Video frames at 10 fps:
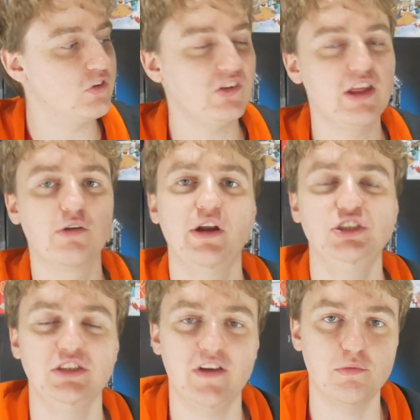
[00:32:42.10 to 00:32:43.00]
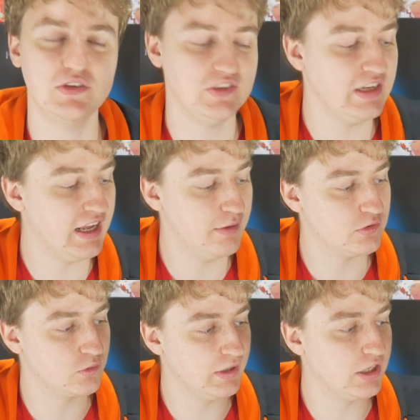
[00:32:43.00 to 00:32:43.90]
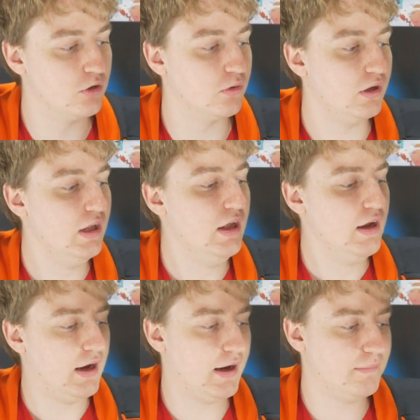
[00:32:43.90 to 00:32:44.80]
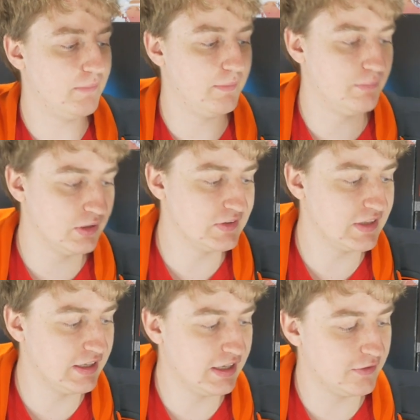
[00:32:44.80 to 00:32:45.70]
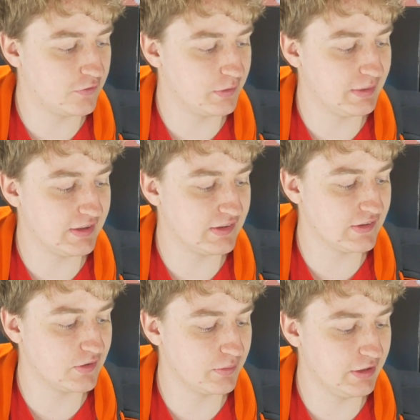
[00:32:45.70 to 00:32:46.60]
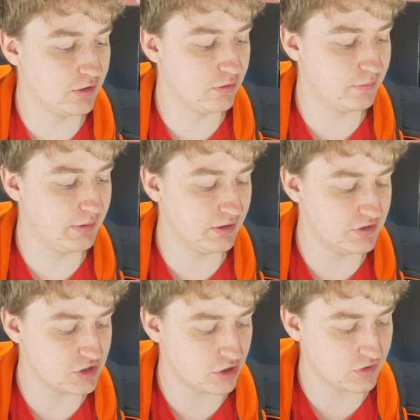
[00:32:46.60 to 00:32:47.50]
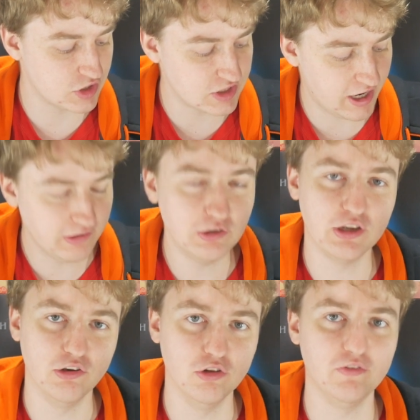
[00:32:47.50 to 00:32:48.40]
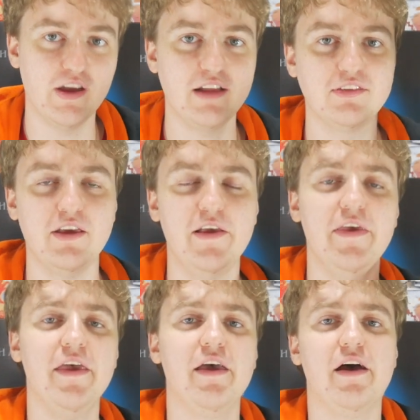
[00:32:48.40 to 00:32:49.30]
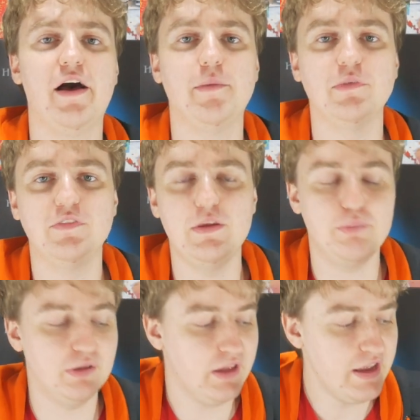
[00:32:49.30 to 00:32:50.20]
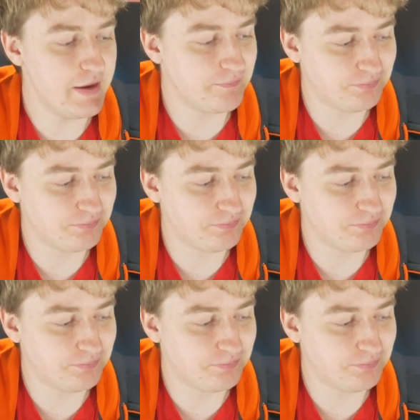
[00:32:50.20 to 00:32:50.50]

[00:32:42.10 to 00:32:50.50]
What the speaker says: iteration of that we're seeing, and it was really cool. And build's going to get a 4 because it is a really cool build and shows just how you can do that. The play,